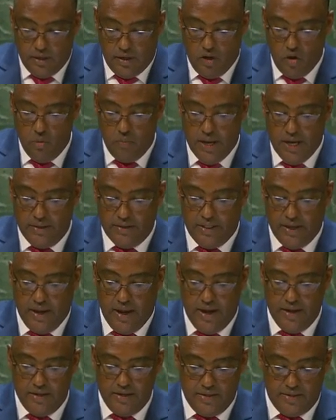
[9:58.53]

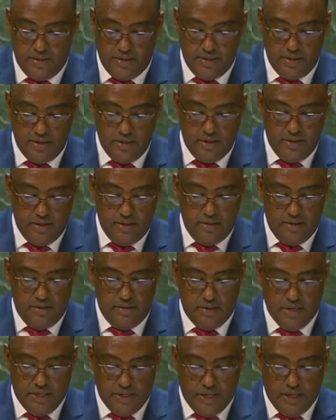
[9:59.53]
humanitarian needs,
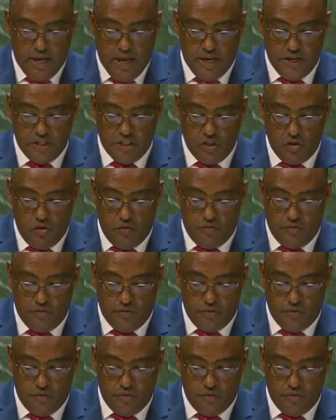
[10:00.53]
the declaration of